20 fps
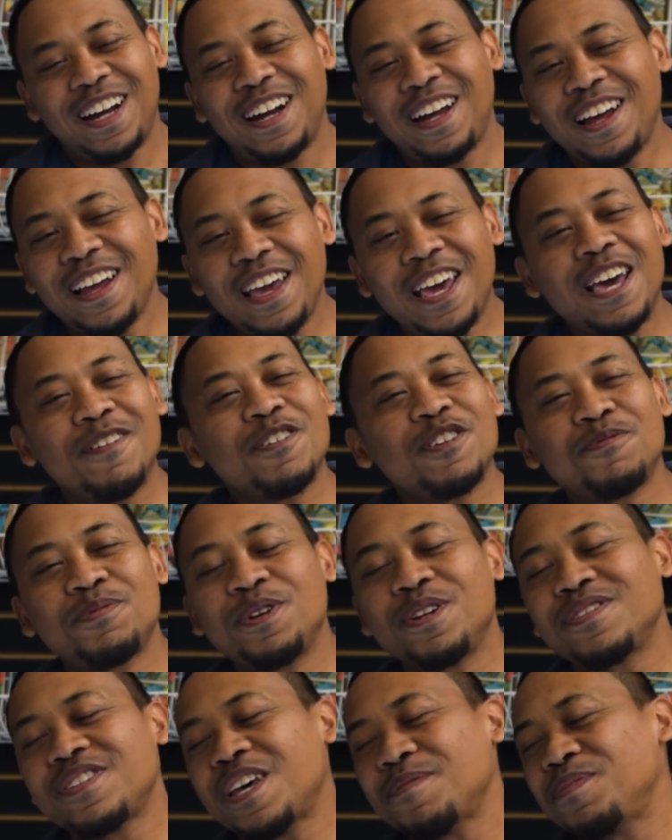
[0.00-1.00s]
I have
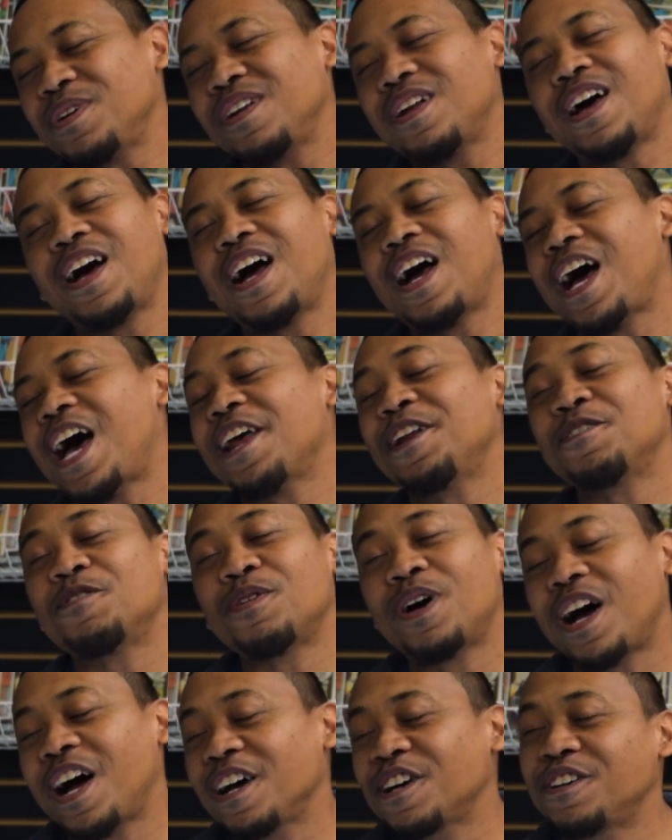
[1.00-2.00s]
experienced that, but I
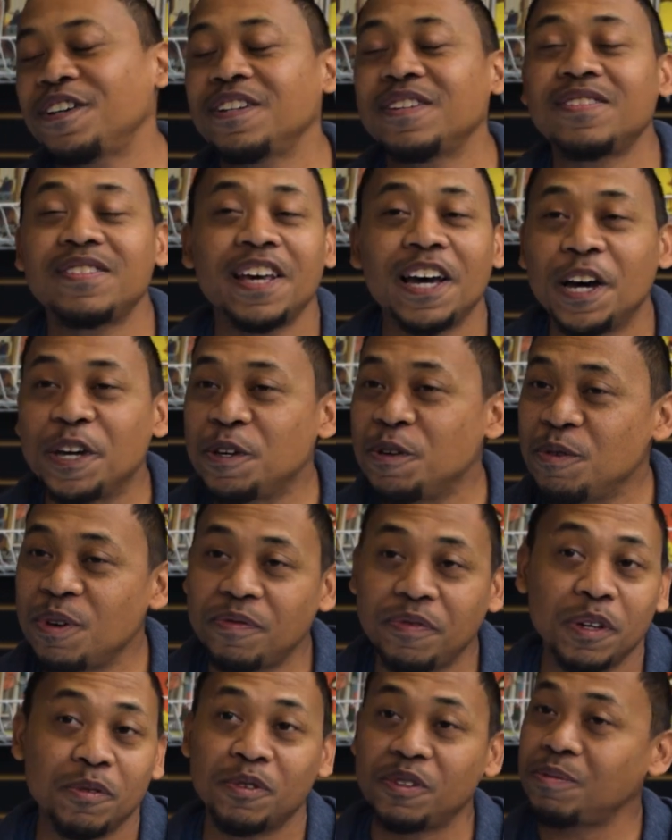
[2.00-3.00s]
don't. I couldn't tell you
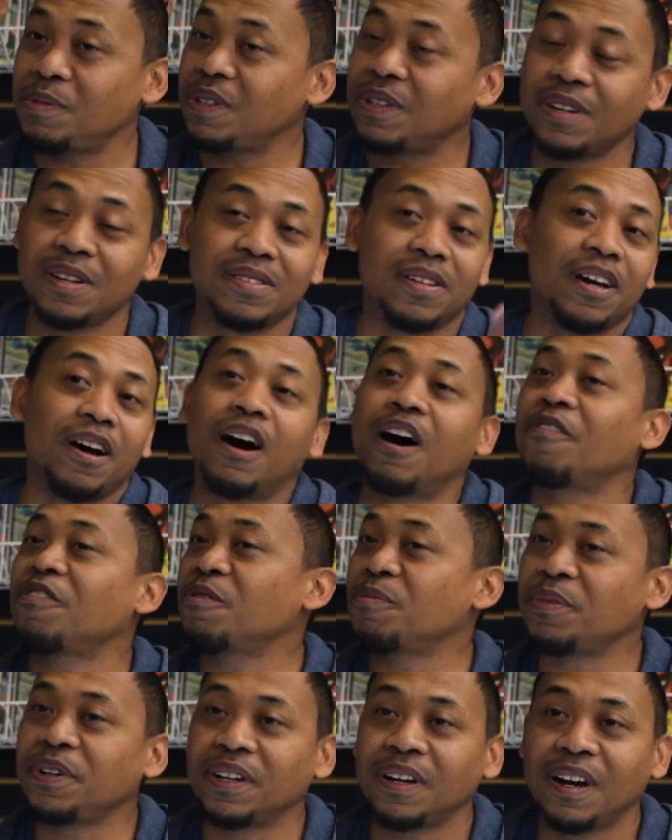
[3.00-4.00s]
if it was because they
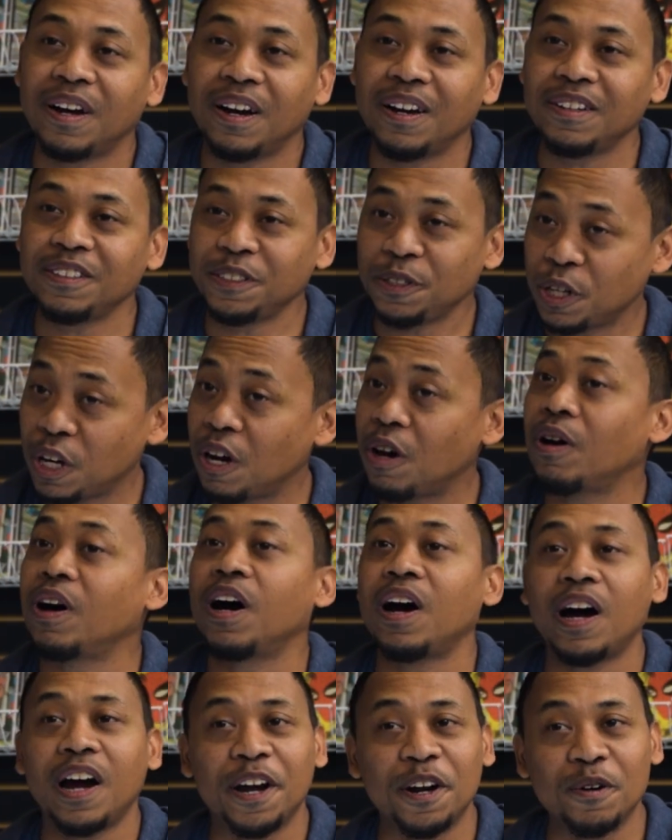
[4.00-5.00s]
offered me a you know a
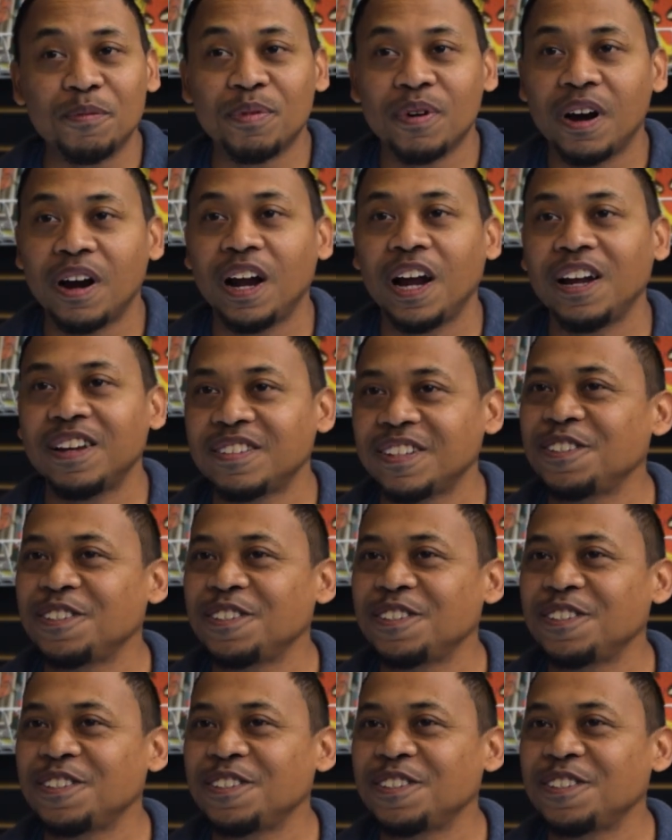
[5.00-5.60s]
higher price.